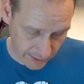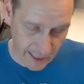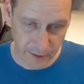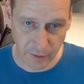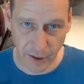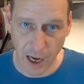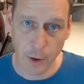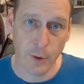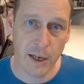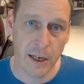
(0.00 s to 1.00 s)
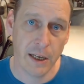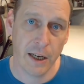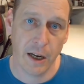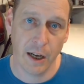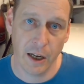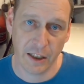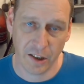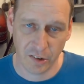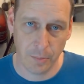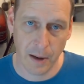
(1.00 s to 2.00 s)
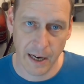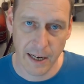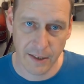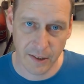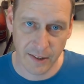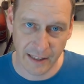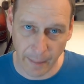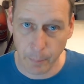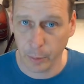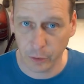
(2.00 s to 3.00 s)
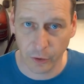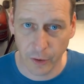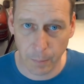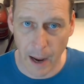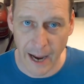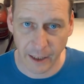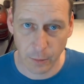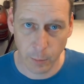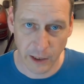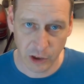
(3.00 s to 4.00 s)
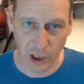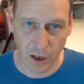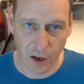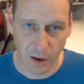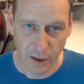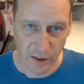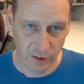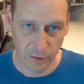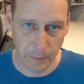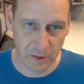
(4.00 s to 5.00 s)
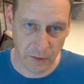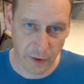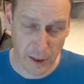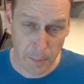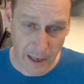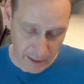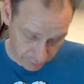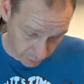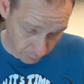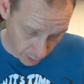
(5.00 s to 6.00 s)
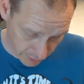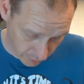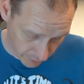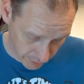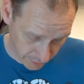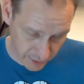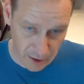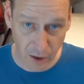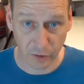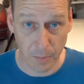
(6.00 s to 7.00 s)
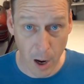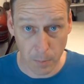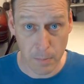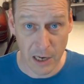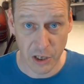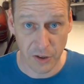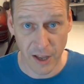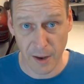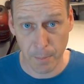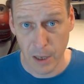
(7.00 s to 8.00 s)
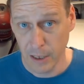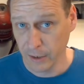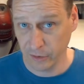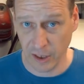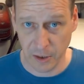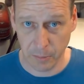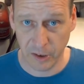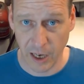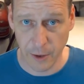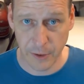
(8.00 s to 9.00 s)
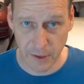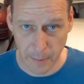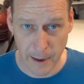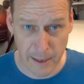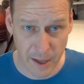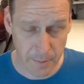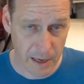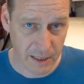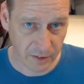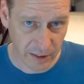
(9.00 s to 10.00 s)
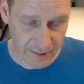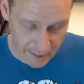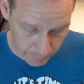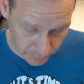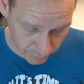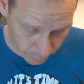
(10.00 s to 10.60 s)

again, Coney custom-made dampers on the back, which are specifically made for the ride height of the car. So Mark measured them, sent them to Coney, they made a set of dampers